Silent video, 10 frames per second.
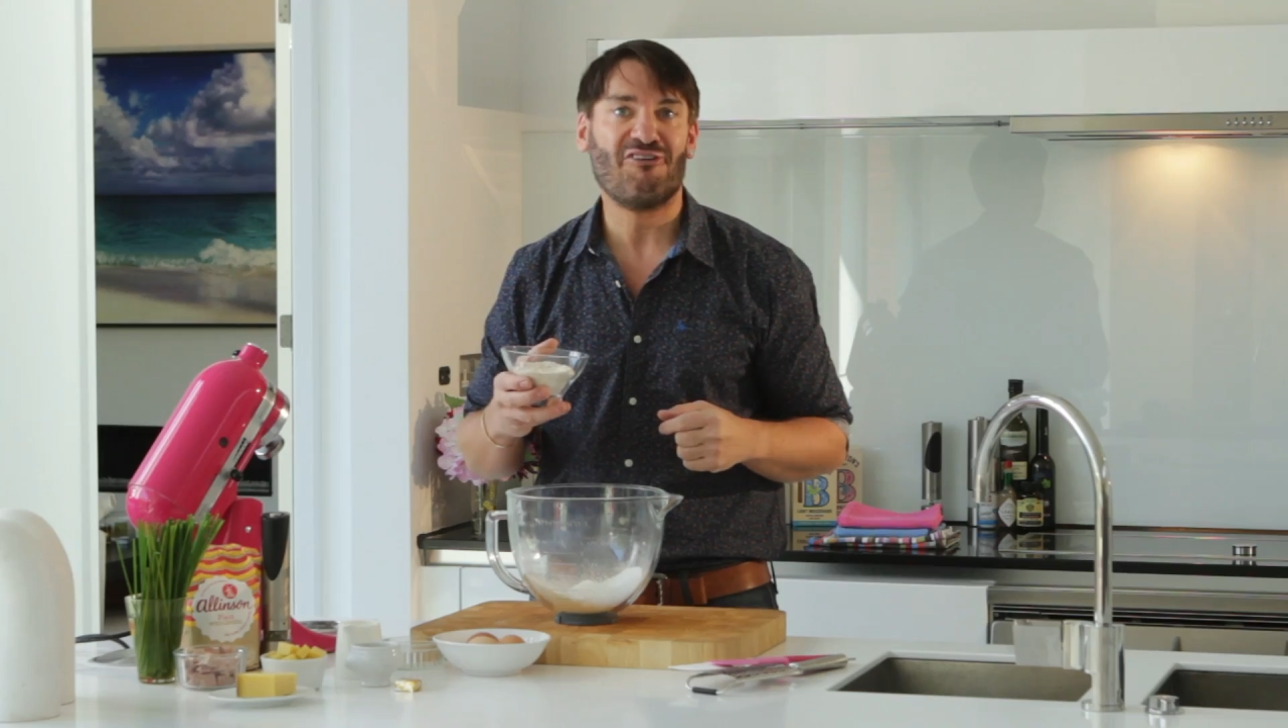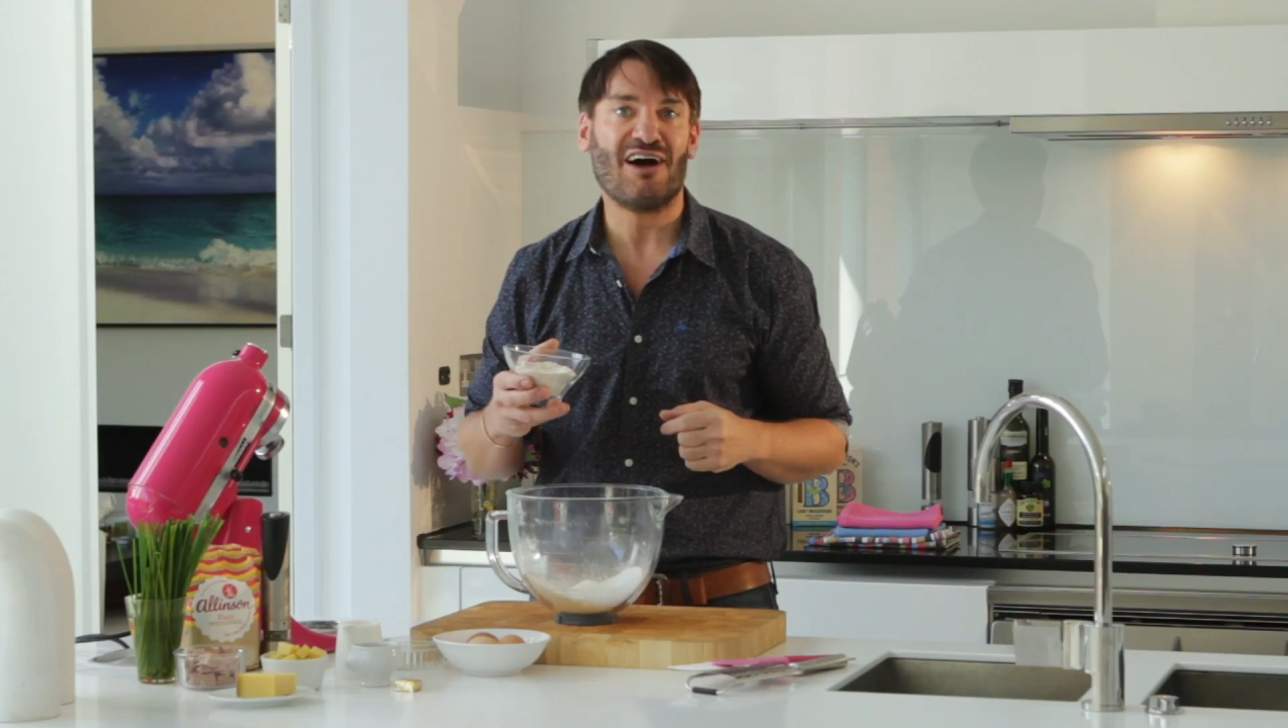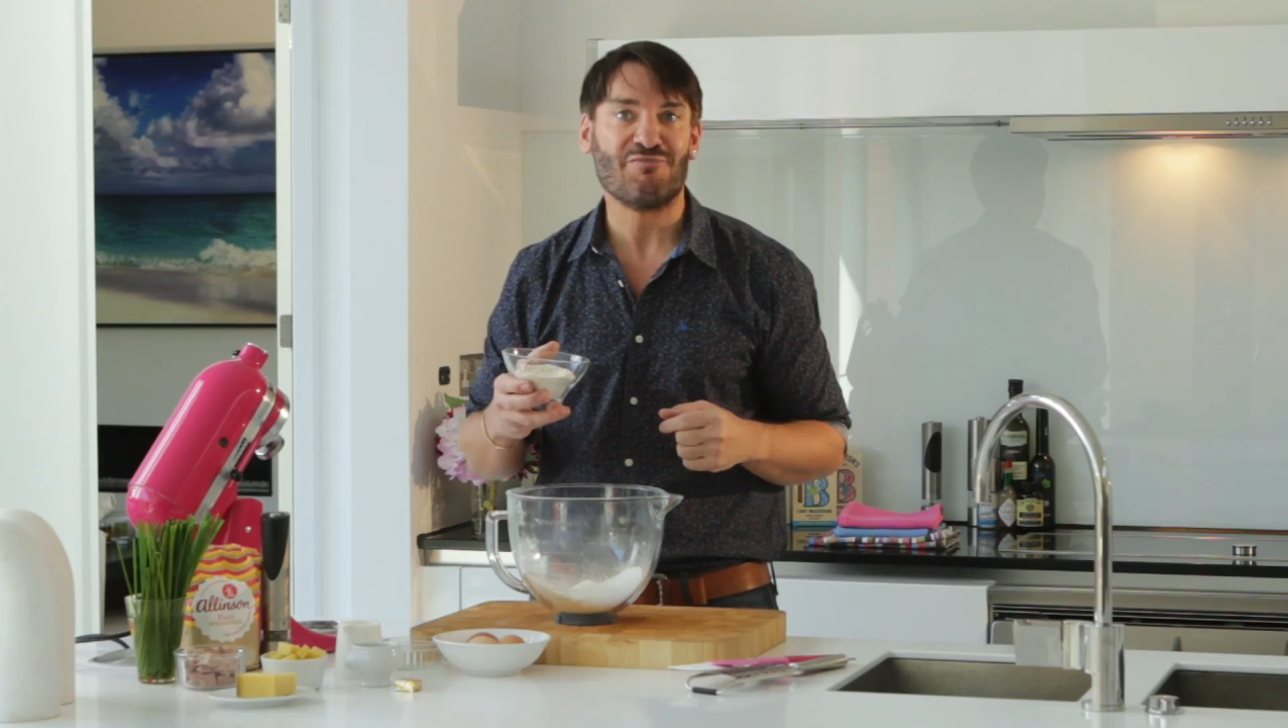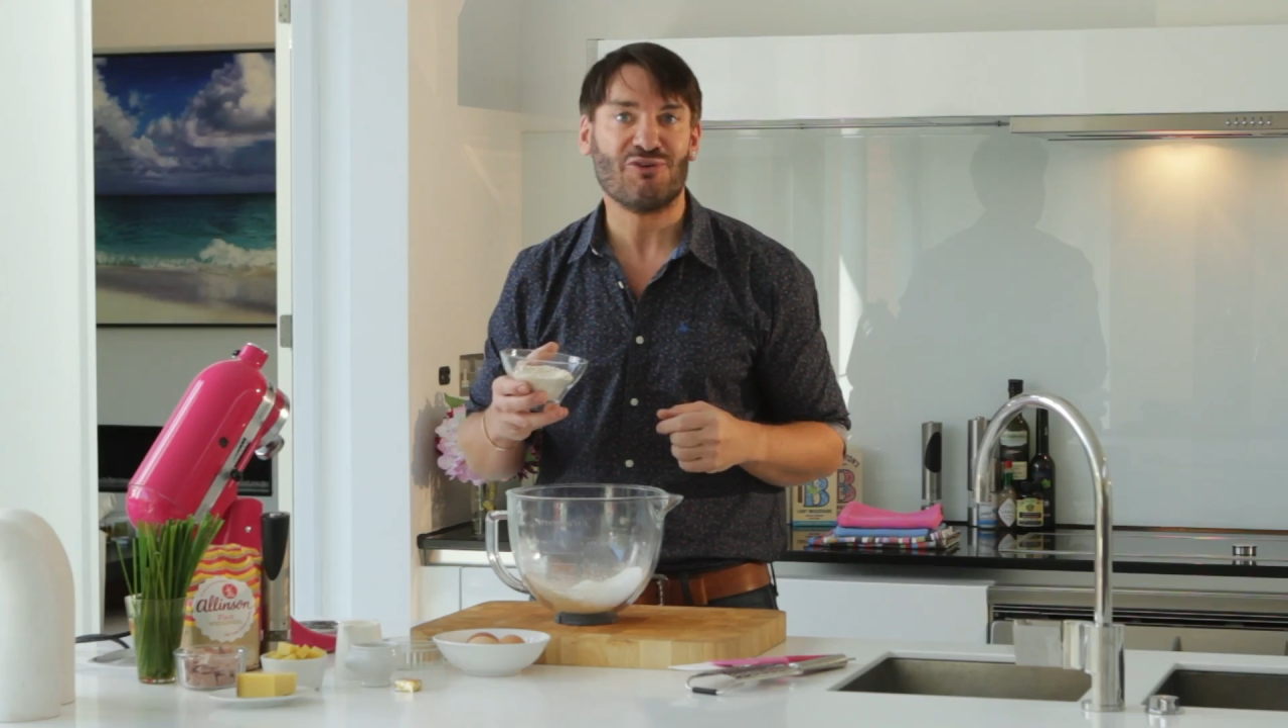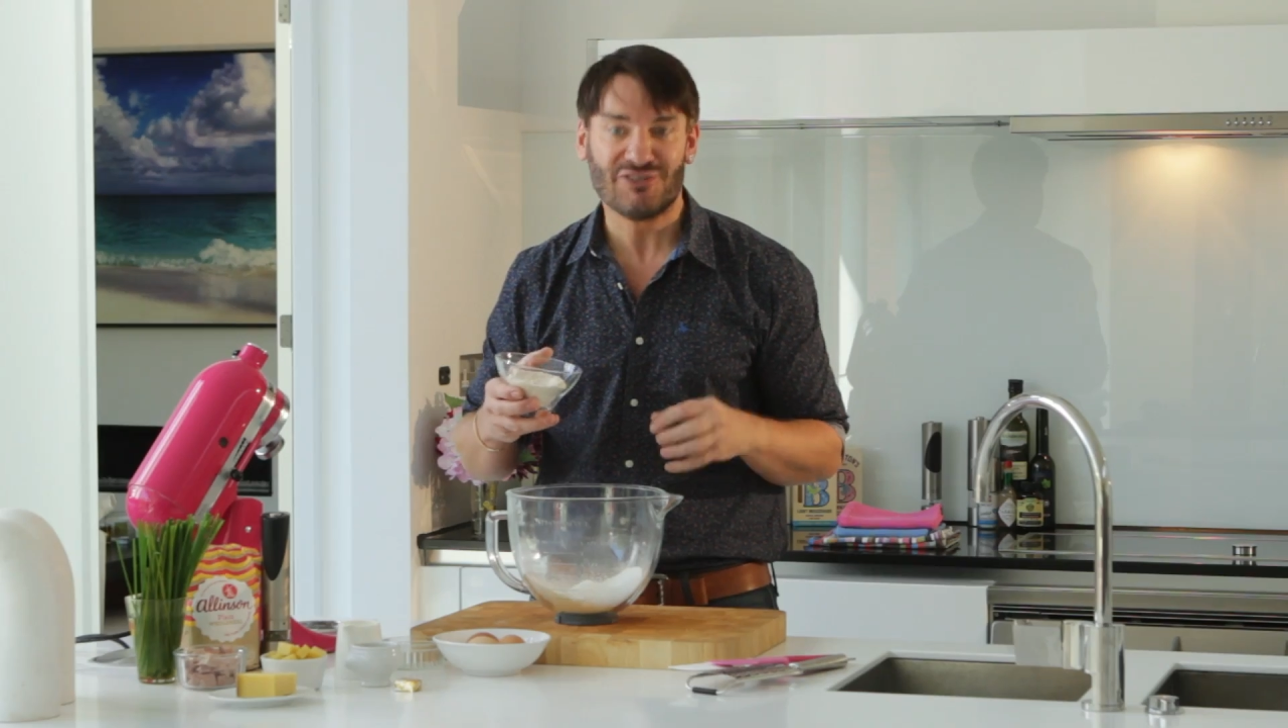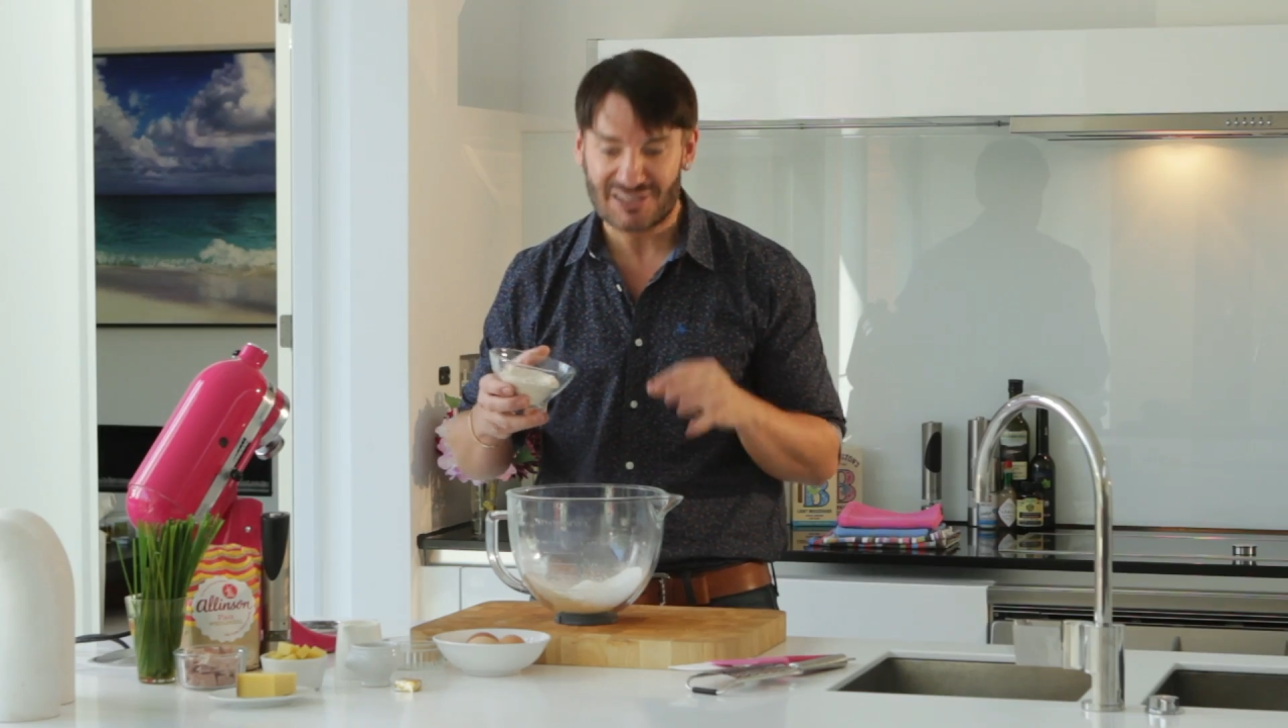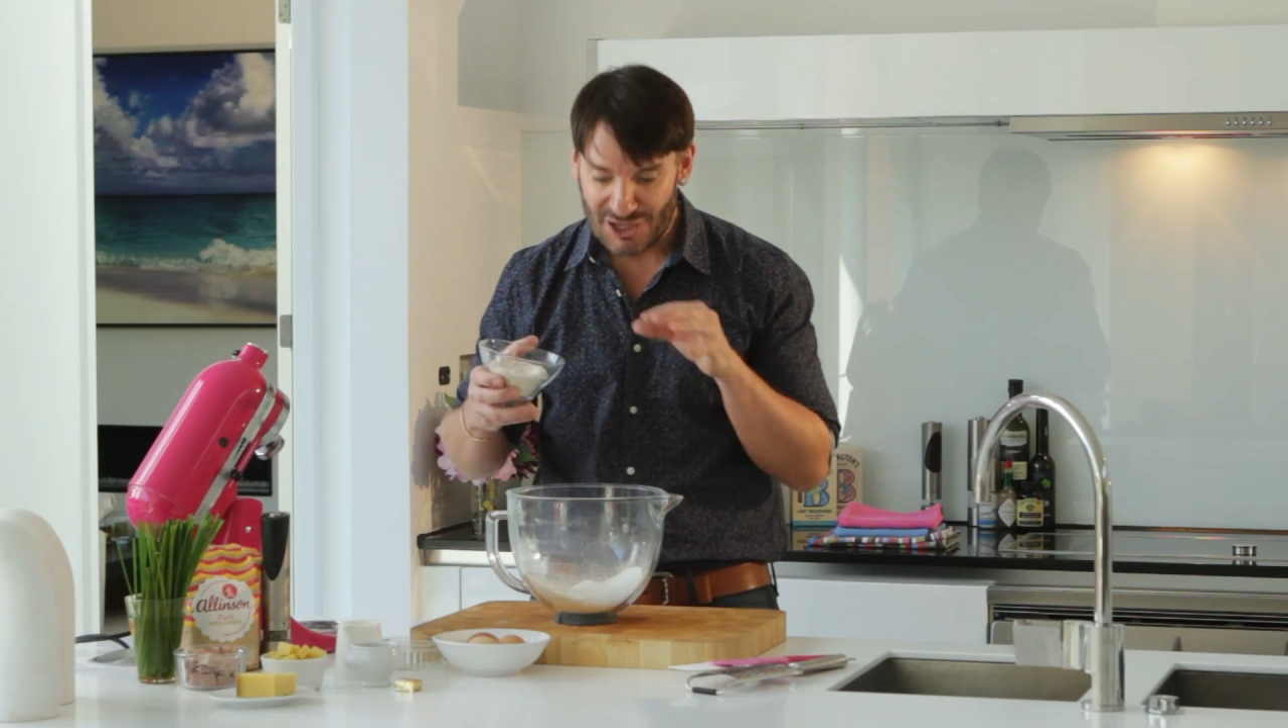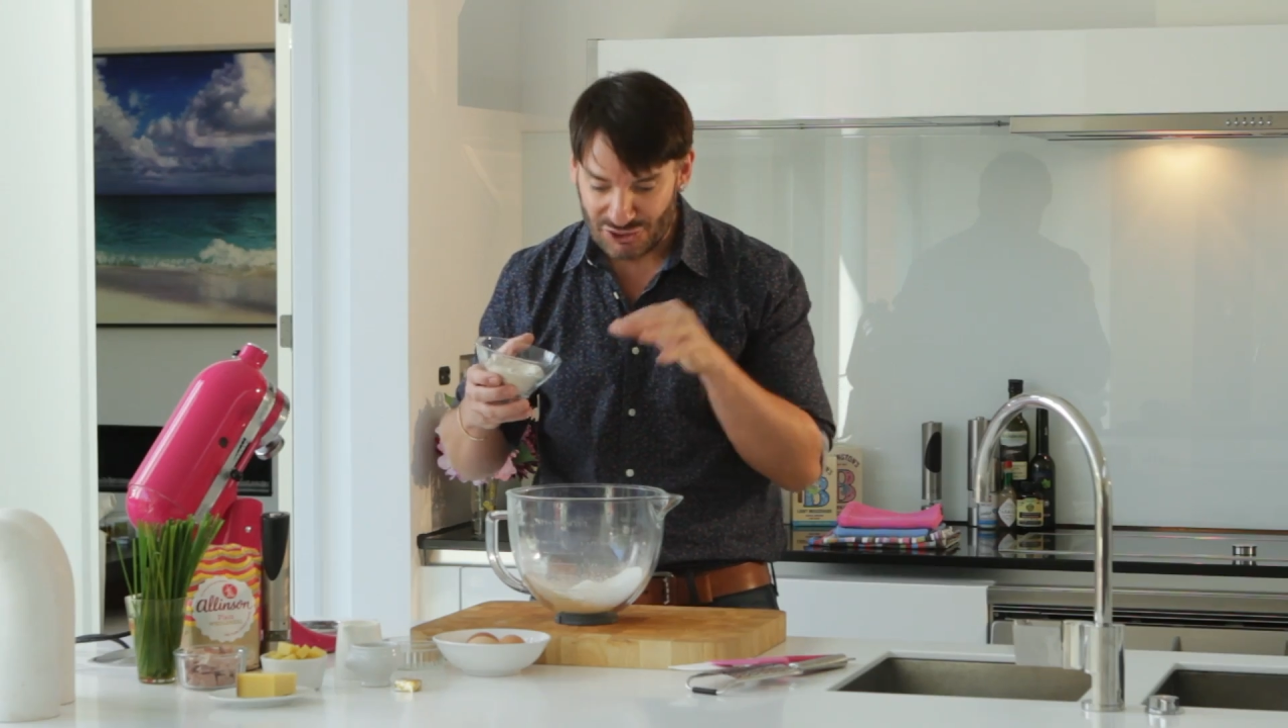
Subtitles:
fibers